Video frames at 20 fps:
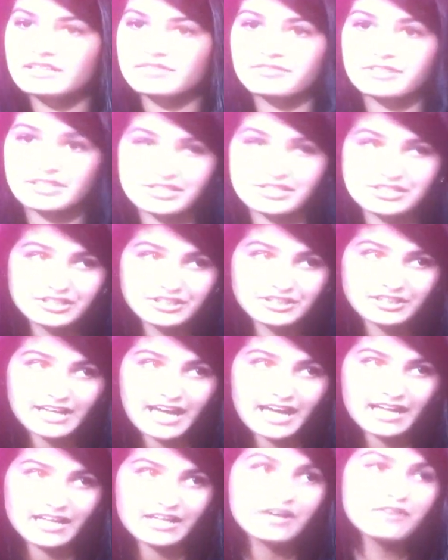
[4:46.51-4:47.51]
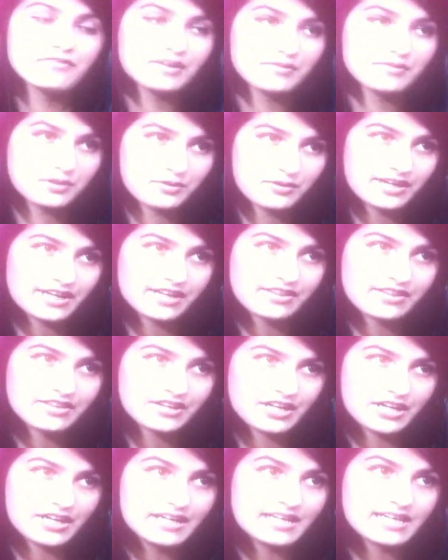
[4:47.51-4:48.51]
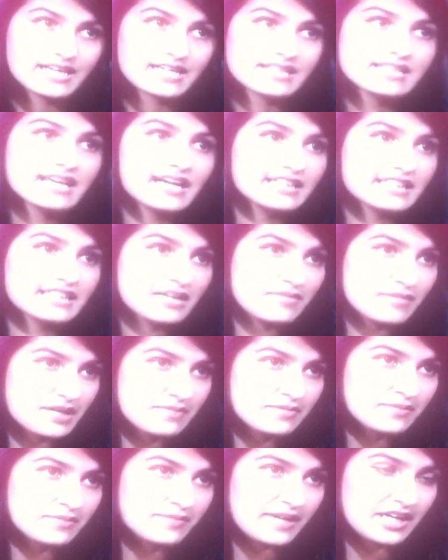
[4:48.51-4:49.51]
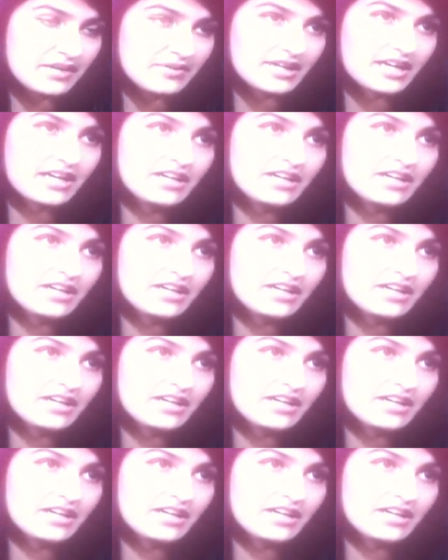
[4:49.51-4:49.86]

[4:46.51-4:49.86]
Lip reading: a Free the Children Gala on February 3rd. It's held at Maple Banquet